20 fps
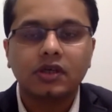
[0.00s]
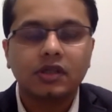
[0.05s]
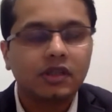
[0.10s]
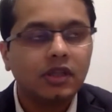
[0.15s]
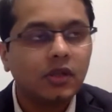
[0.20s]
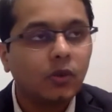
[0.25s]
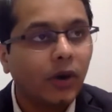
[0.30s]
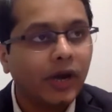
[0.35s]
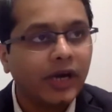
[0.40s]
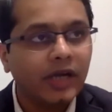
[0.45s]

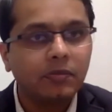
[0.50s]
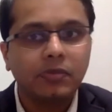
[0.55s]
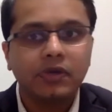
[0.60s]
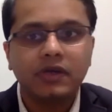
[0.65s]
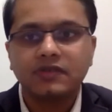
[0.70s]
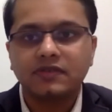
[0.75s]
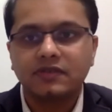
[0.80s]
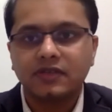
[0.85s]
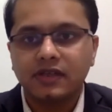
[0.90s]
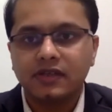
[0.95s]
the white
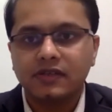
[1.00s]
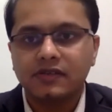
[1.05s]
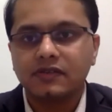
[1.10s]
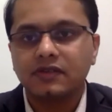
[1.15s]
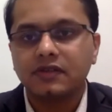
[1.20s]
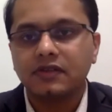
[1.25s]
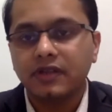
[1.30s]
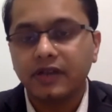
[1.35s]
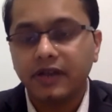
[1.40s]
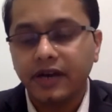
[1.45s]
blood cells,
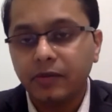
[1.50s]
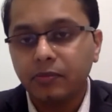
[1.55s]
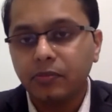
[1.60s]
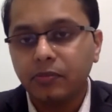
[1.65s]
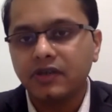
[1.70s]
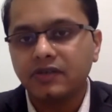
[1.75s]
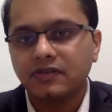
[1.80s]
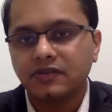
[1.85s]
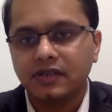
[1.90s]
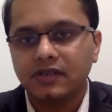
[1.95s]
the red
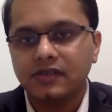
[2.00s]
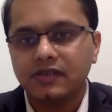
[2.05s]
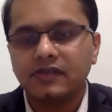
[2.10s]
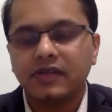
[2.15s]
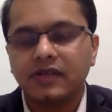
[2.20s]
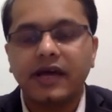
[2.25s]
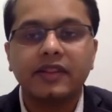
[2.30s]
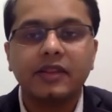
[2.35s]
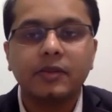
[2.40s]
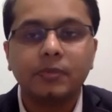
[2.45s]
blood cells,
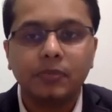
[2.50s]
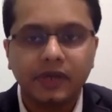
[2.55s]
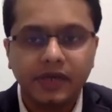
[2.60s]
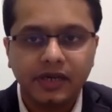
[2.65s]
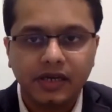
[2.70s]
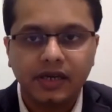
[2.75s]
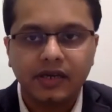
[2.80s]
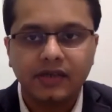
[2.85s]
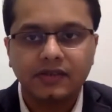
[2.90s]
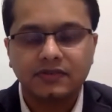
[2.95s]
and the
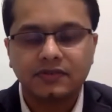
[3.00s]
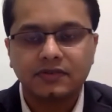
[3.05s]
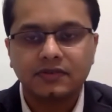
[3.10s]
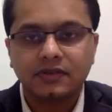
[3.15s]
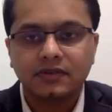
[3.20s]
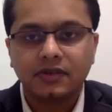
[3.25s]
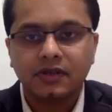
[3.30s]
platelets.